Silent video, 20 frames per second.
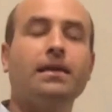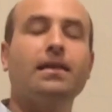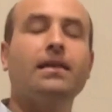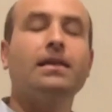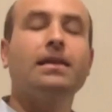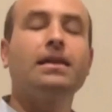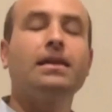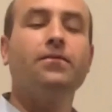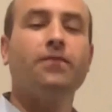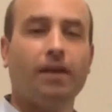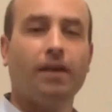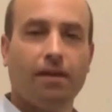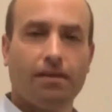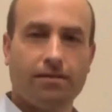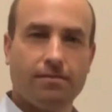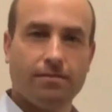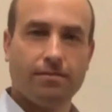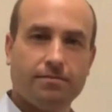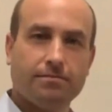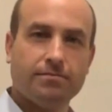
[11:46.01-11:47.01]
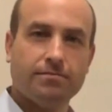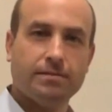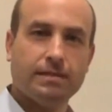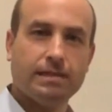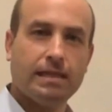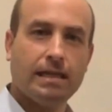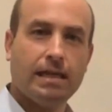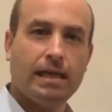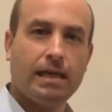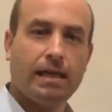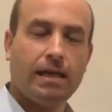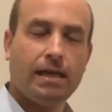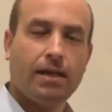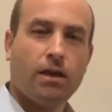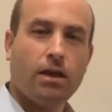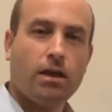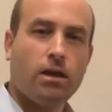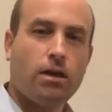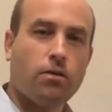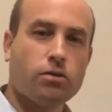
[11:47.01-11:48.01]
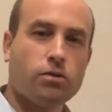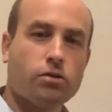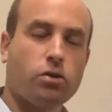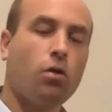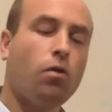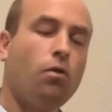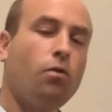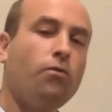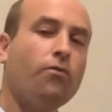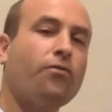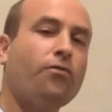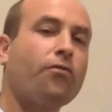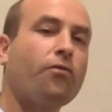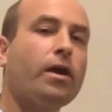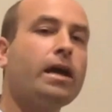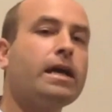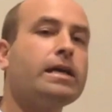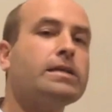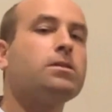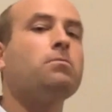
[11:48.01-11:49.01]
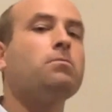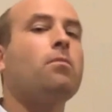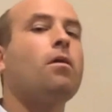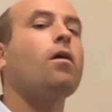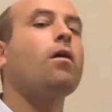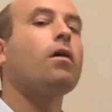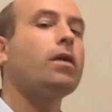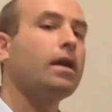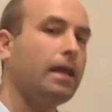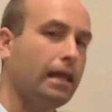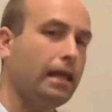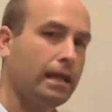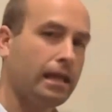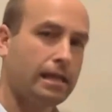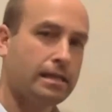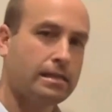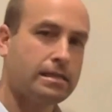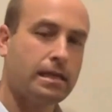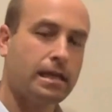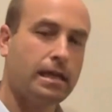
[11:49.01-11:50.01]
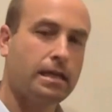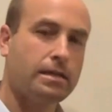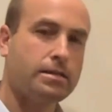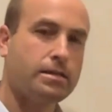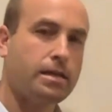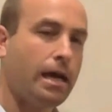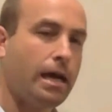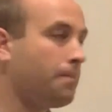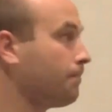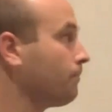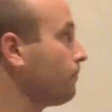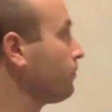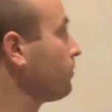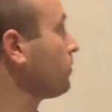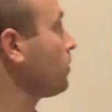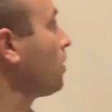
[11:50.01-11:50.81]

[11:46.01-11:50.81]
could live in it. You know, there's an old phrase in marketing that says that